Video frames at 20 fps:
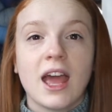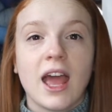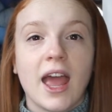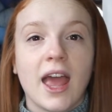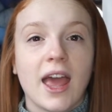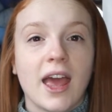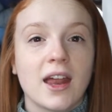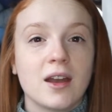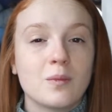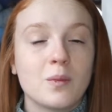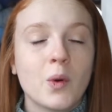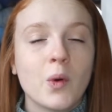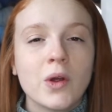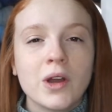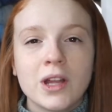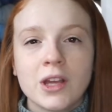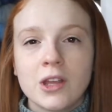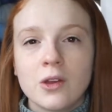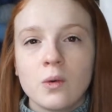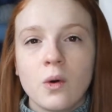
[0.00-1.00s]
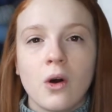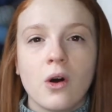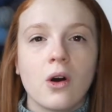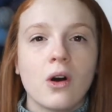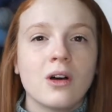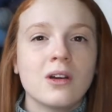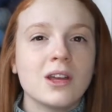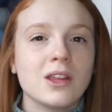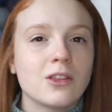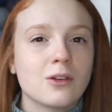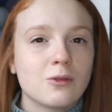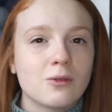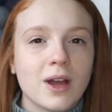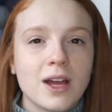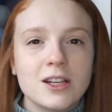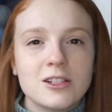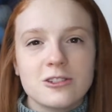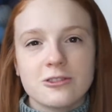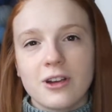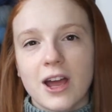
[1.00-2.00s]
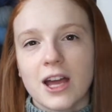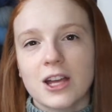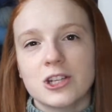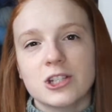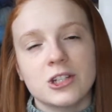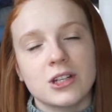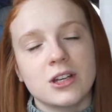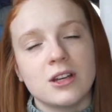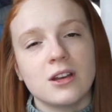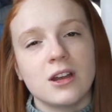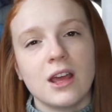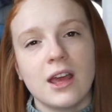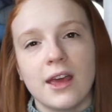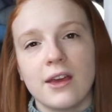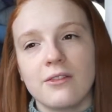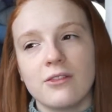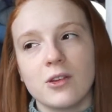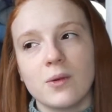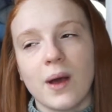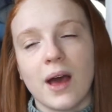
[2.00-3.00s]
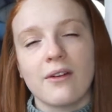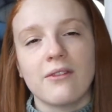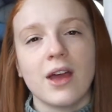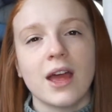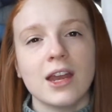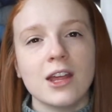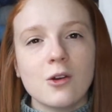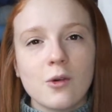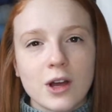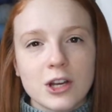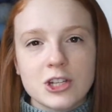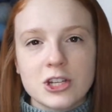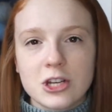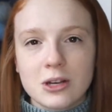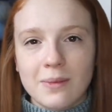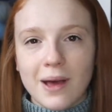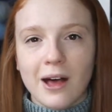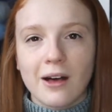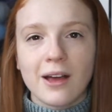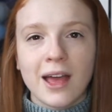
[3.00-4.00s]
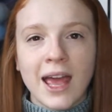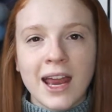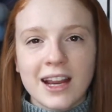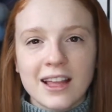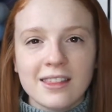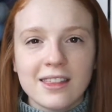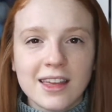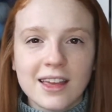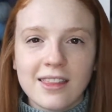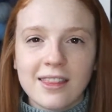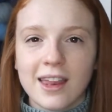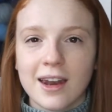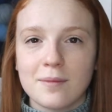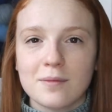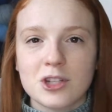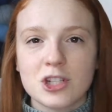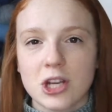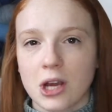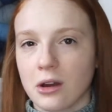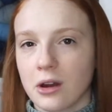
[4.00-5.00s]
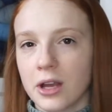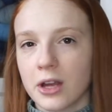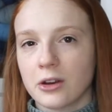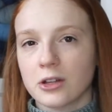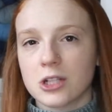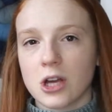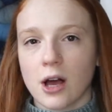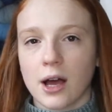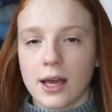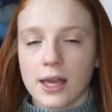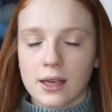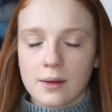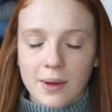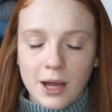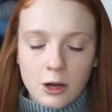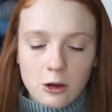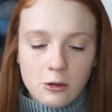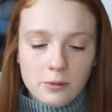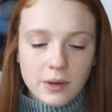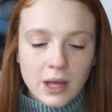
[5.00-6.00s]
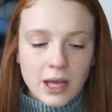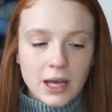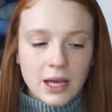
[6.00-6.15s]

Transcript: and pointing you all in the right direction if you have any question about anything that I'm sharing or talking about.